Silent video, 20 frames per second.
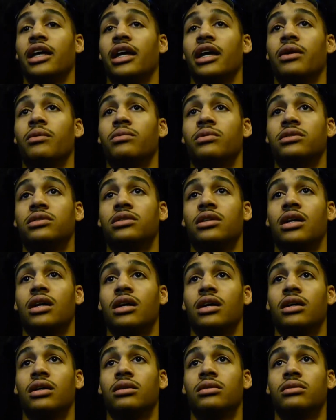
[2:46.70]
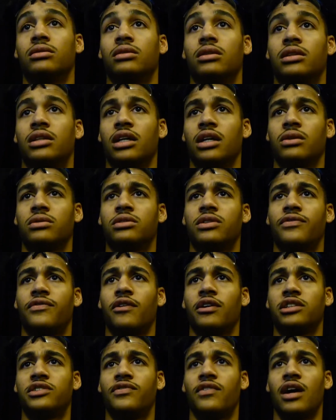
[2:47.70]
Yeah. I think it was the
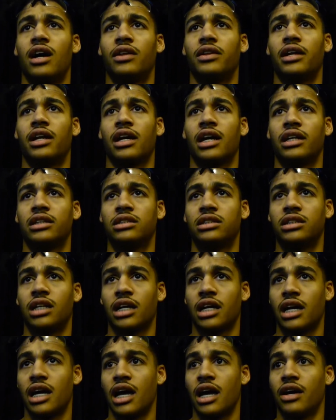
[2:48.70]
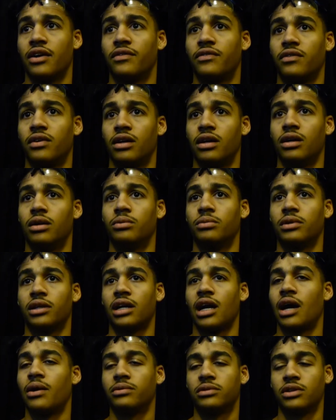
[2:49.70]
first foul that I got the second half when the
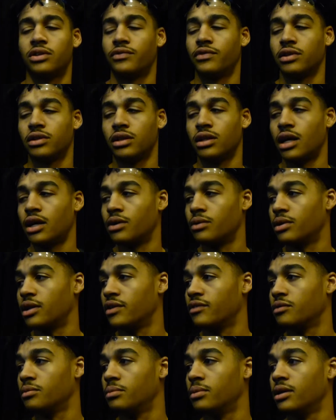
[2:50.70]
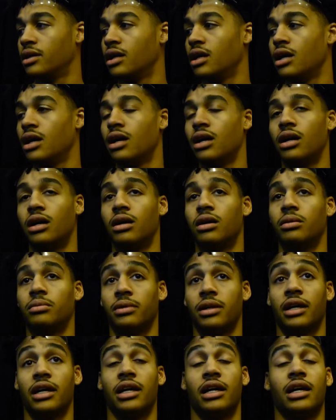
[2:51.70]
guy went to the free throw line or whatever. But,
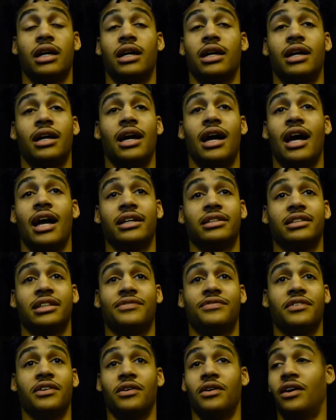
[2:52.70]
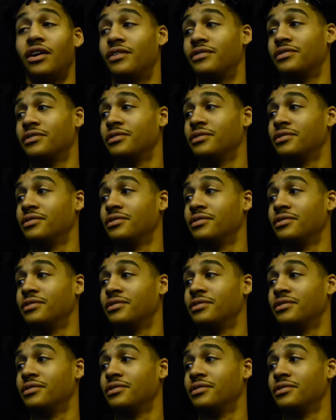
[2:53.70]
I actually felt awful.